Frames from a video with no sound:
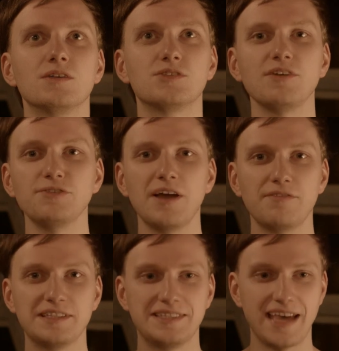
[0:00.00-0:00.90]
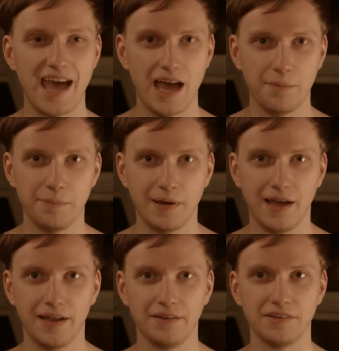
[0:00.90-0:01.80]
So if you have a DApp
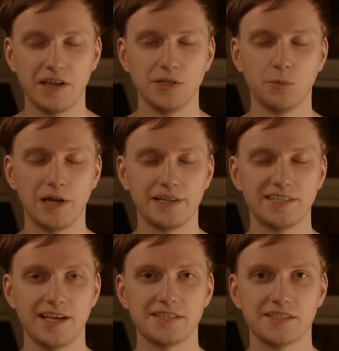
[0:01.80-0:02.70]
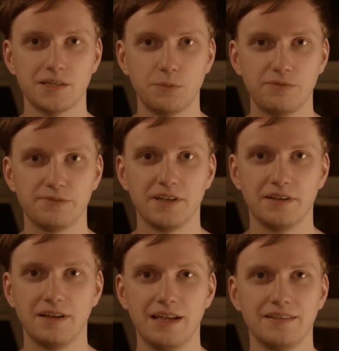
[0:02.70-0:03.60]
and you want to test it with
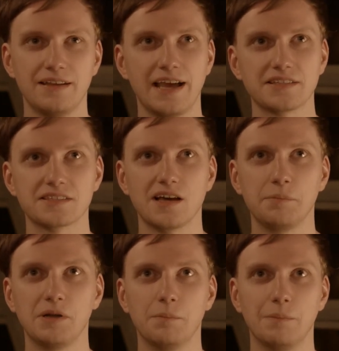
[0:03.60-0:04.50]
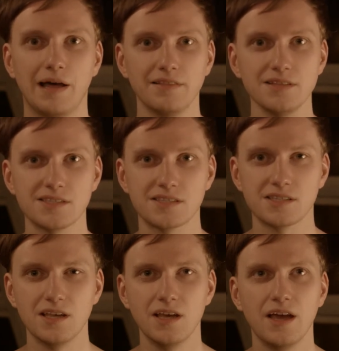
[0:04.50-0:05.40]
the in the next couple of
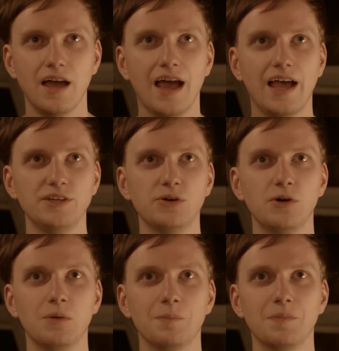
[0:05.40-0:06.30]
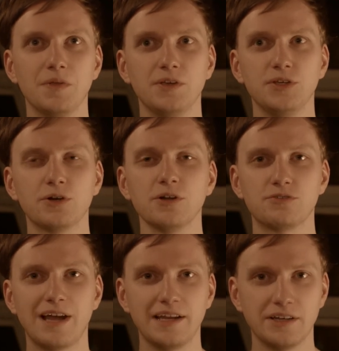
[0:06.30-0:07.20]
months, and you could
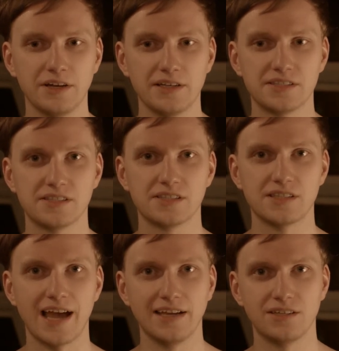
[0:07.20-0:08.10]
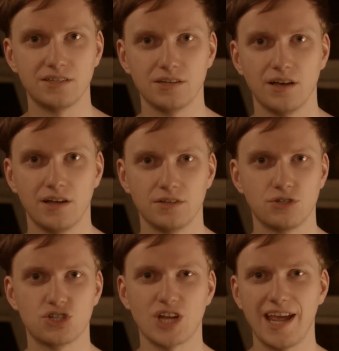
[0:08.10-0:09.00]
run it on a site
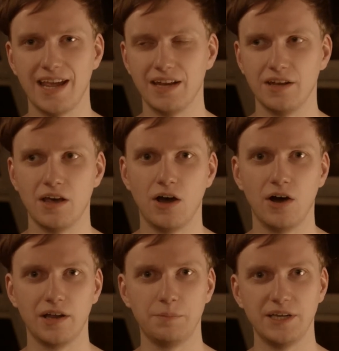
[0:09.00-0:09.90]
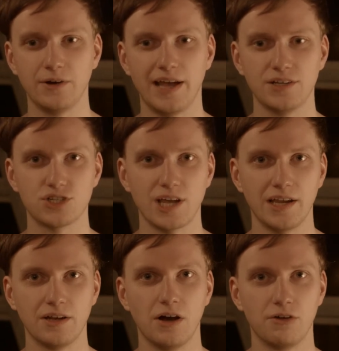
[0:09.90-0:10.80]
chain, on a PoA
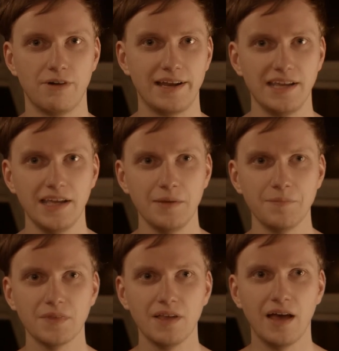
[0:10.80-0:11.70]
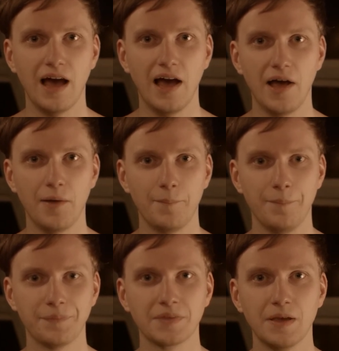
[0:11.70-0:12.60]
chain already.
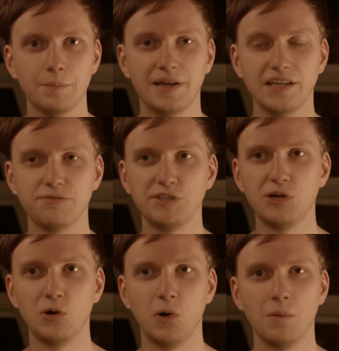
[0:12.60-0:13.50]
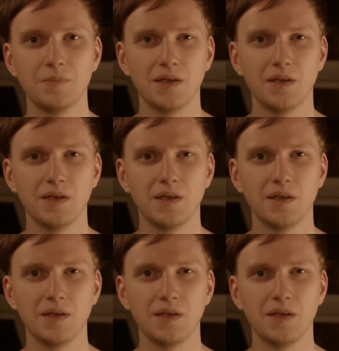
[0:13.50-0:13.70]
But if you